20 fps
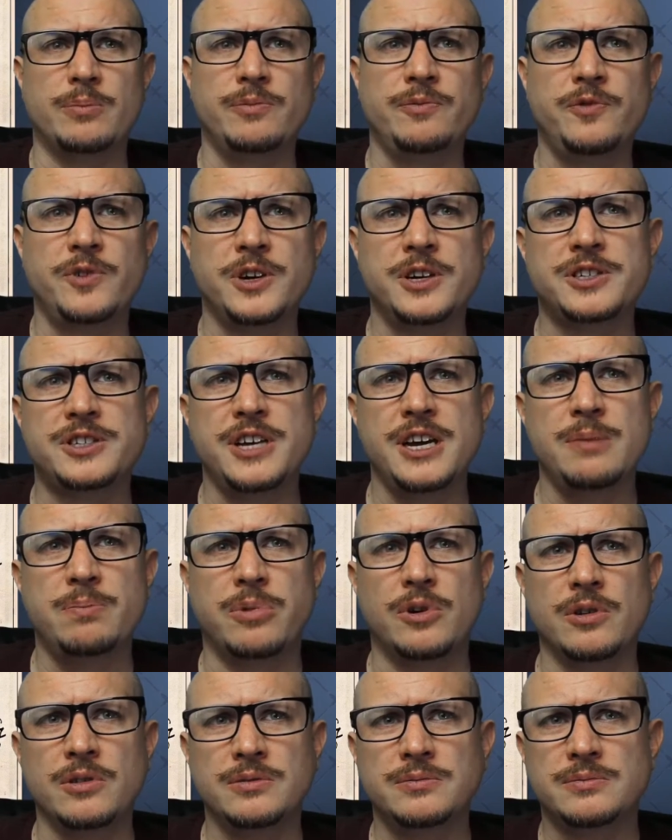For
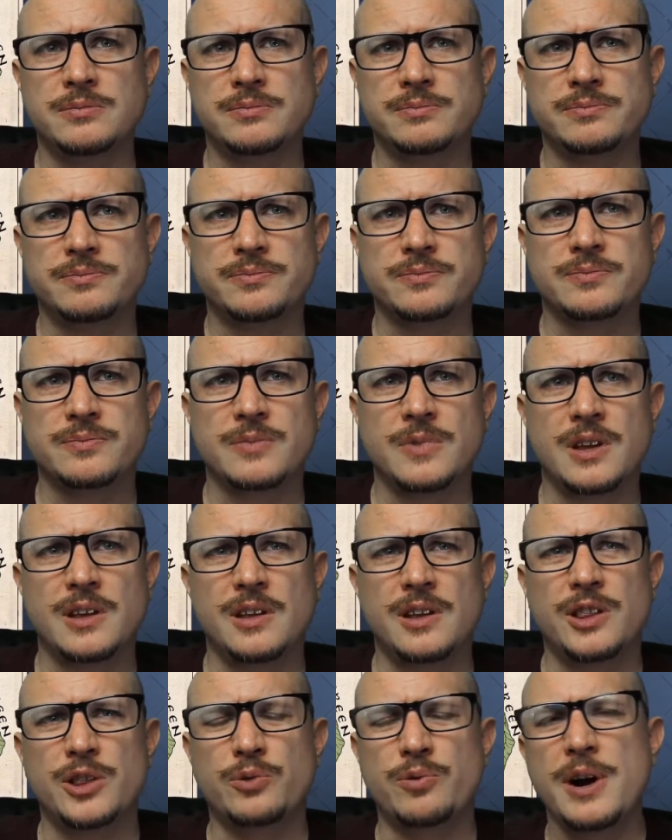example,
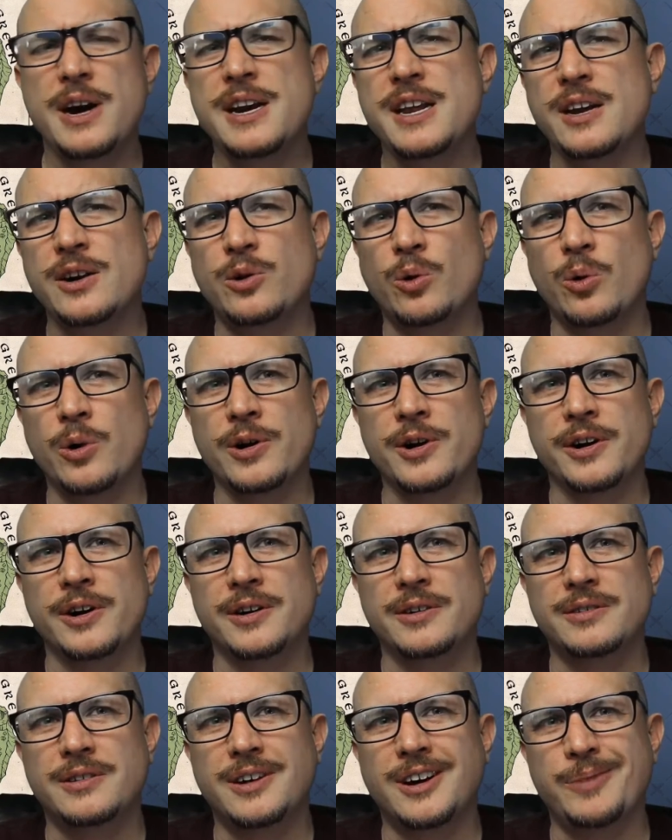the Radiant Order
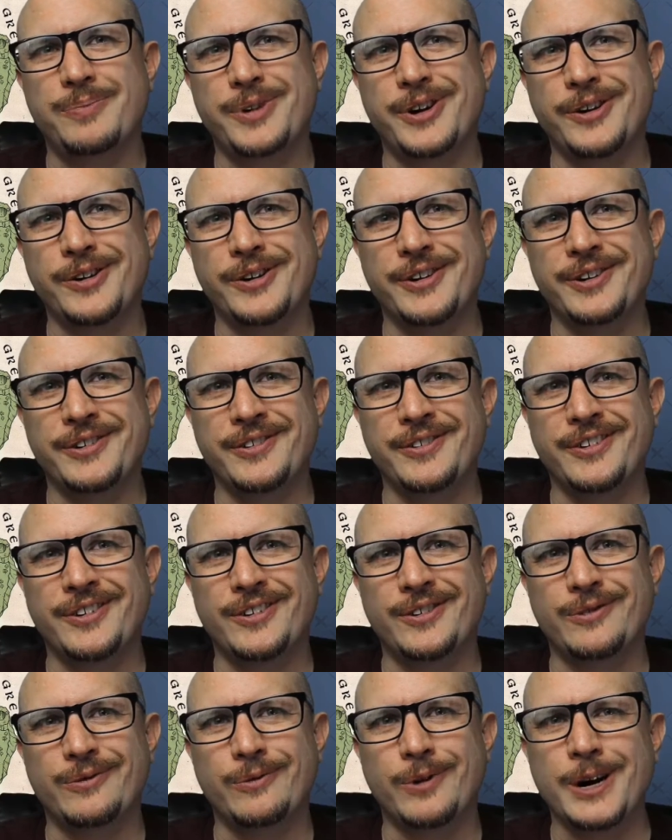up here in
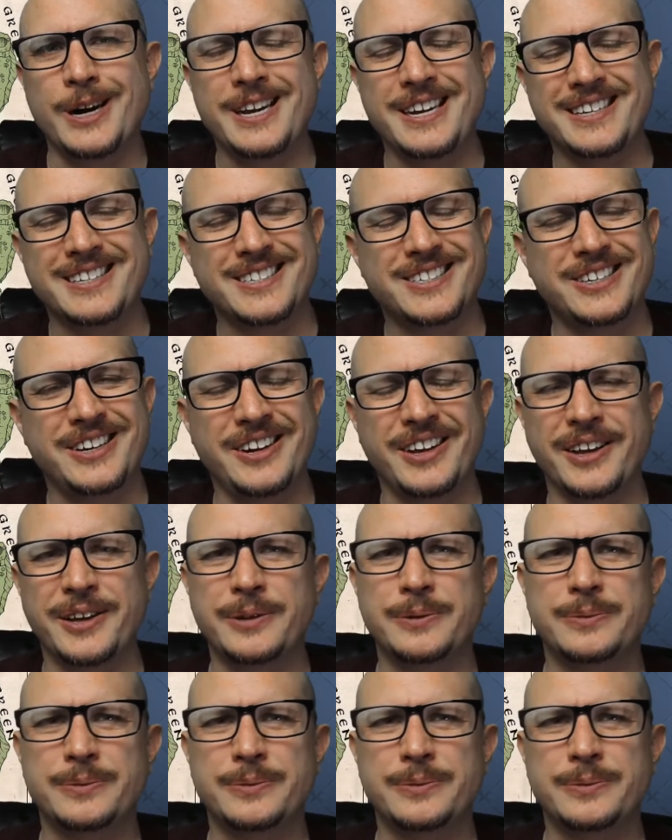Radiant City.